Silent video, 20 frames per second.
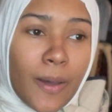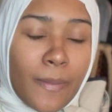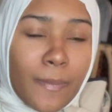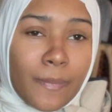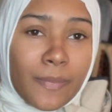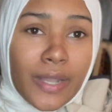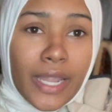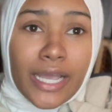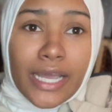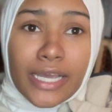
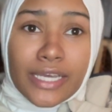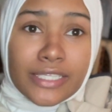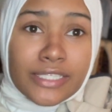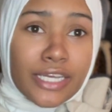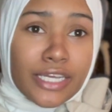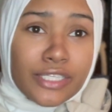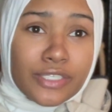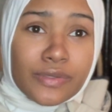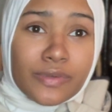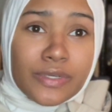like
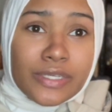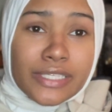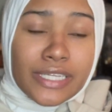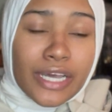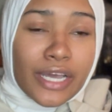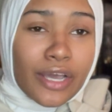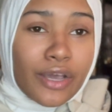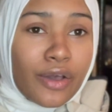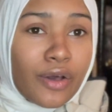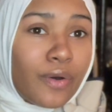accessories that
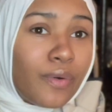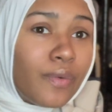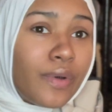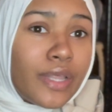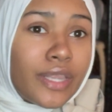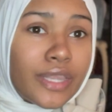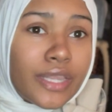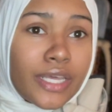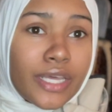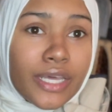can go
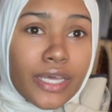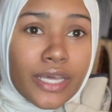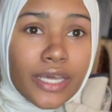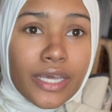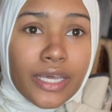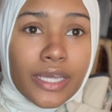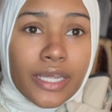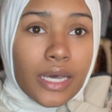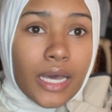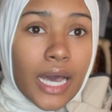with
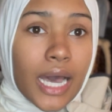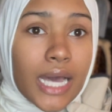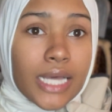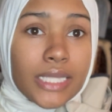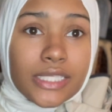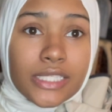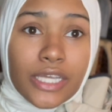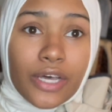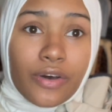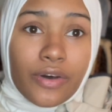it. I
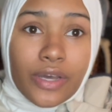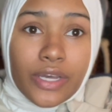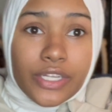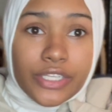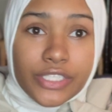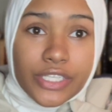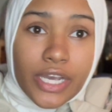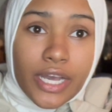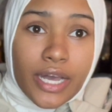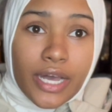sell
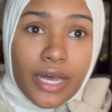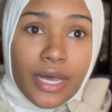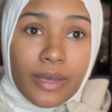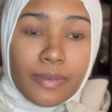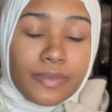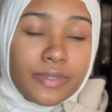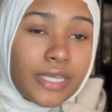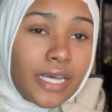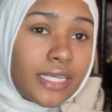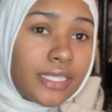
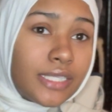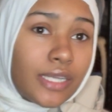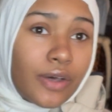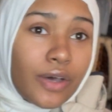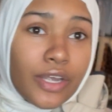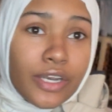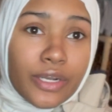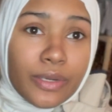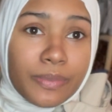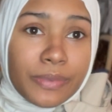hijabs, I sell
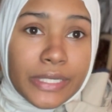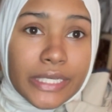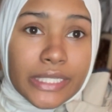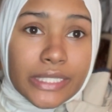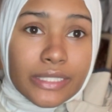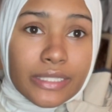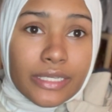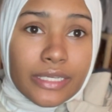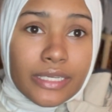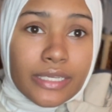
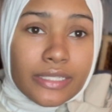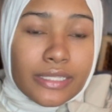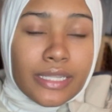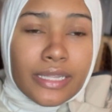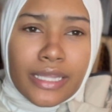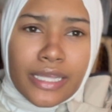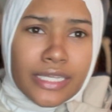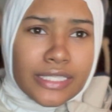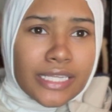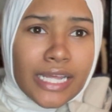underpieces and
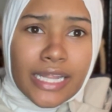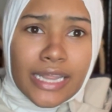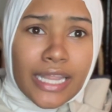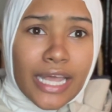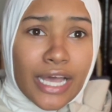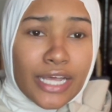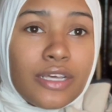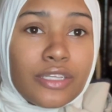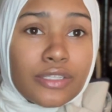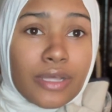things like
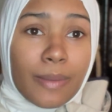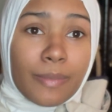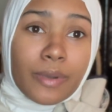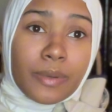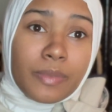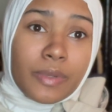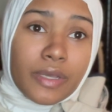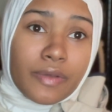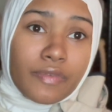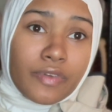that. So I'm going to
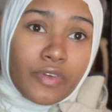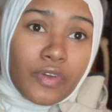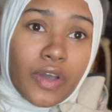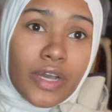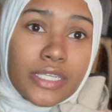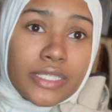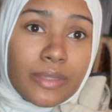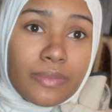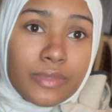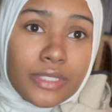be giving you guys
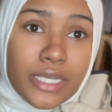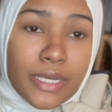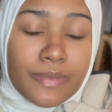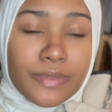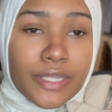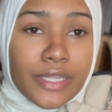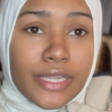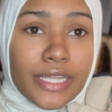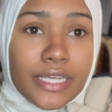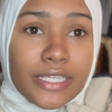some tips
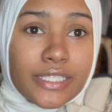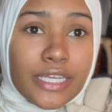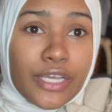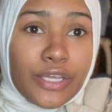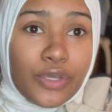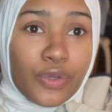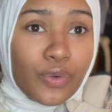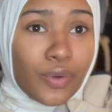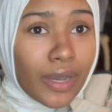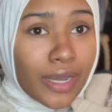and things that
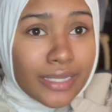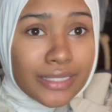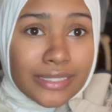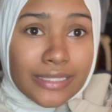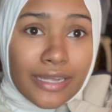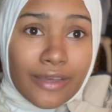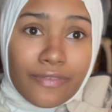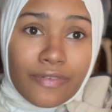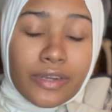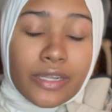you guys
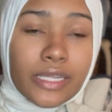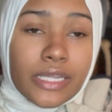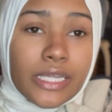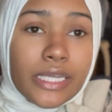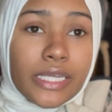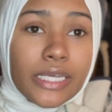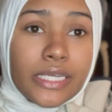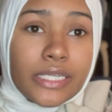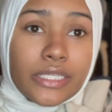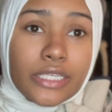definitely
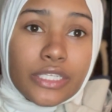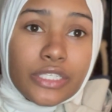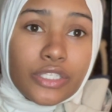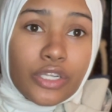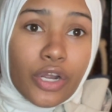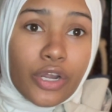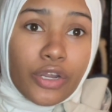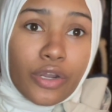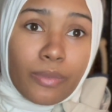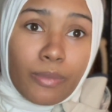need to
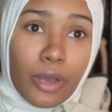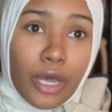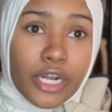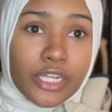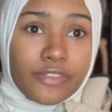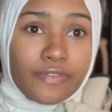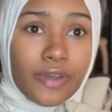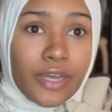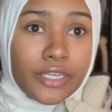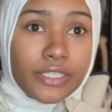start your modest
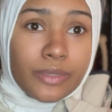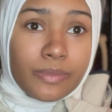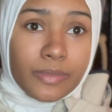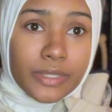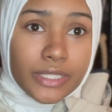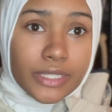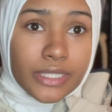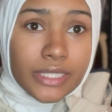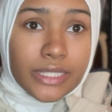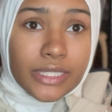fashion
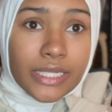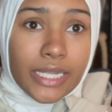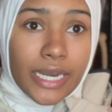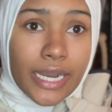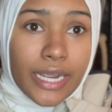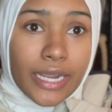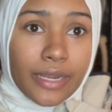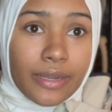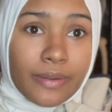business today.